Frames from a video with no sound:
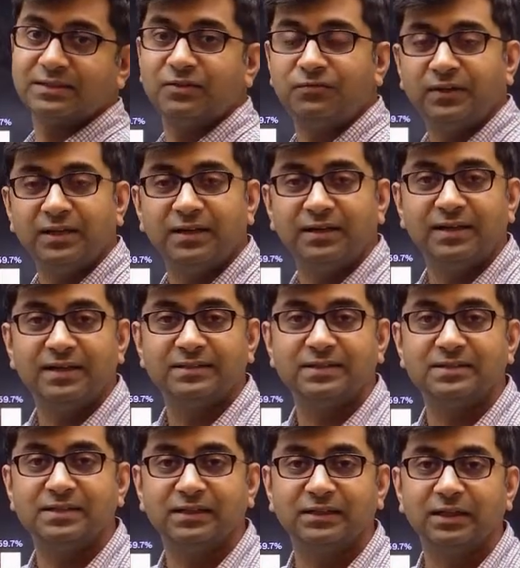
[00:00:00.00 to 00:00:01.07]
Nifty index is
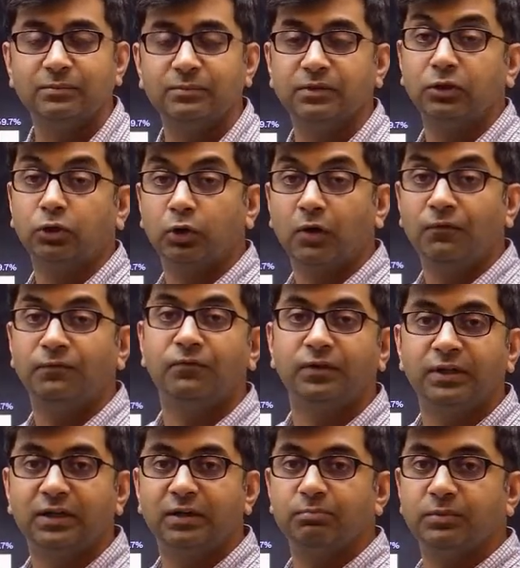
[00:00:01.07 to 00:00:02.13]
nothing but the top 50
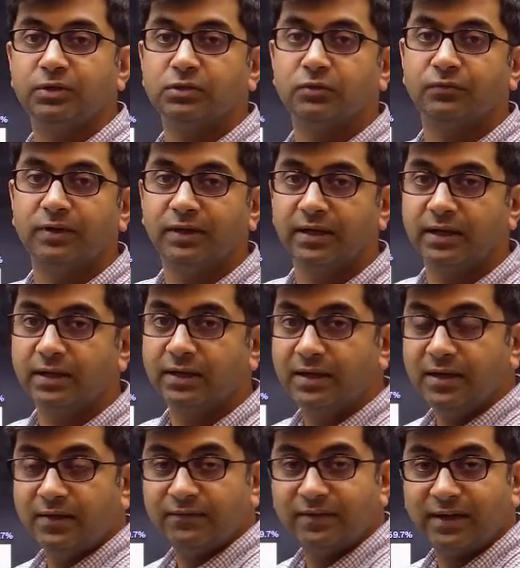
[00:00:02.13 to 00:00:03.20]
companies of India,
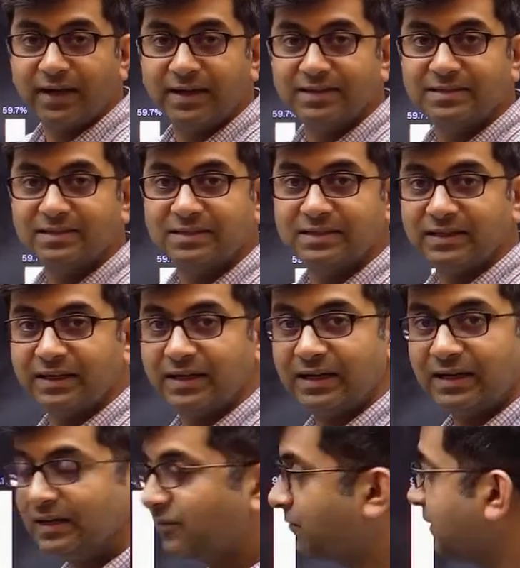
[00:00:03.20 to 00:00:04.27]
whereas
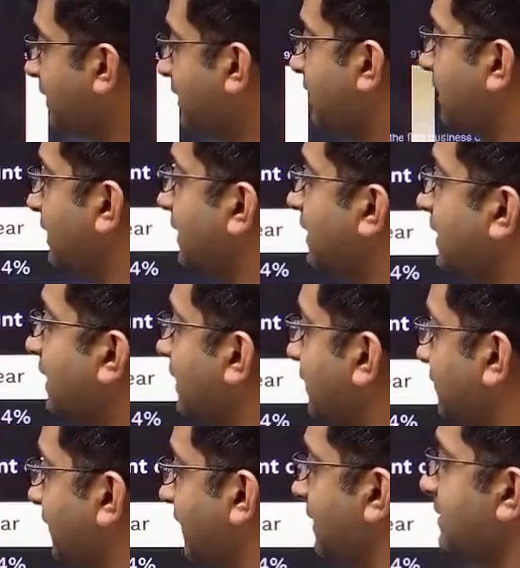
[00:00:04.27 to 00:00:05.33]
Nifty India
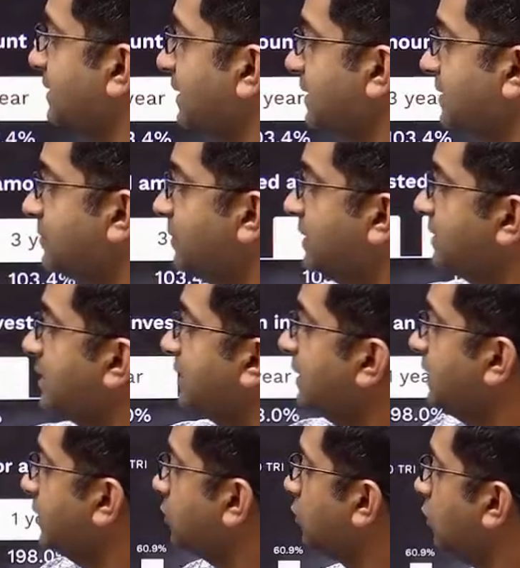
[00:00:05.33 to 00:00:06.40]
Defense is
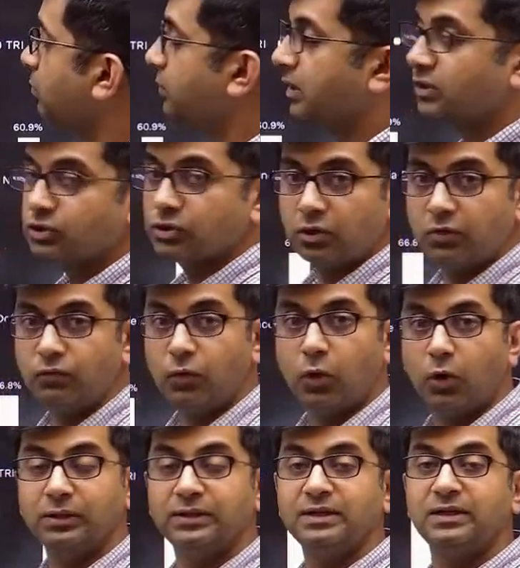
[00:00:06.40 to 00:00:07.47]
basically a combination of
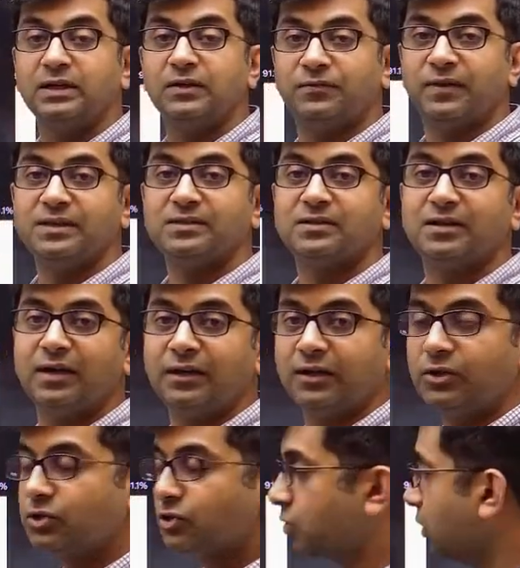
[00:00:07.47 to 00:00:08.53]
all the defense
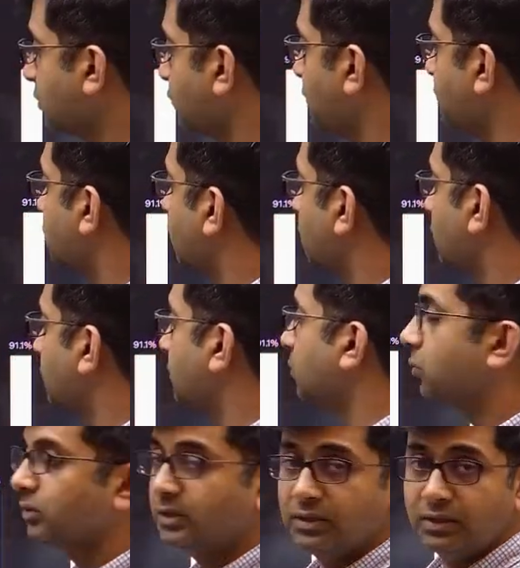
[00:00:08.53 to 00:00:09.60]
related stocks which contribute
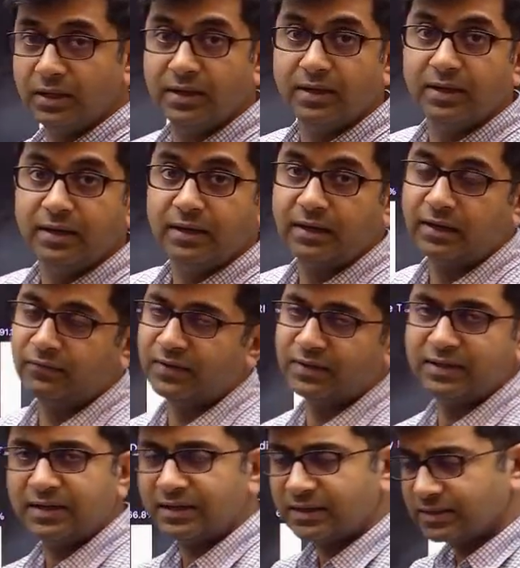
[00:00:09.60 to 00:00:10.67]
to the whether
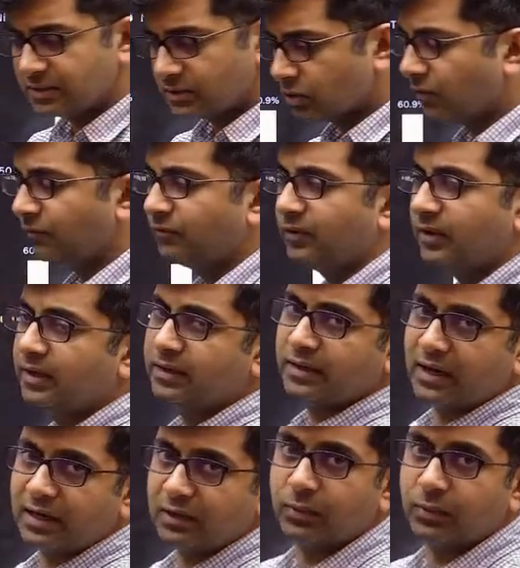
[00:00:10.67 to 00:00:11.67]
it is software, hardware